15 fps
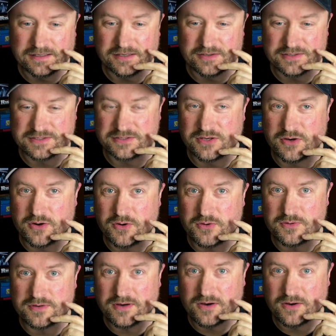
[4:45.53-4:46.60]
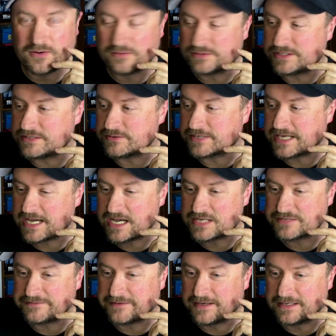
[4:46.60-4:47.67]
There is no all
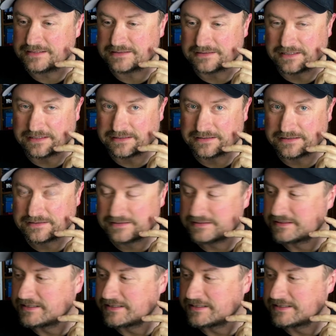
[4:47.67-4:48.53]
geocache finds link.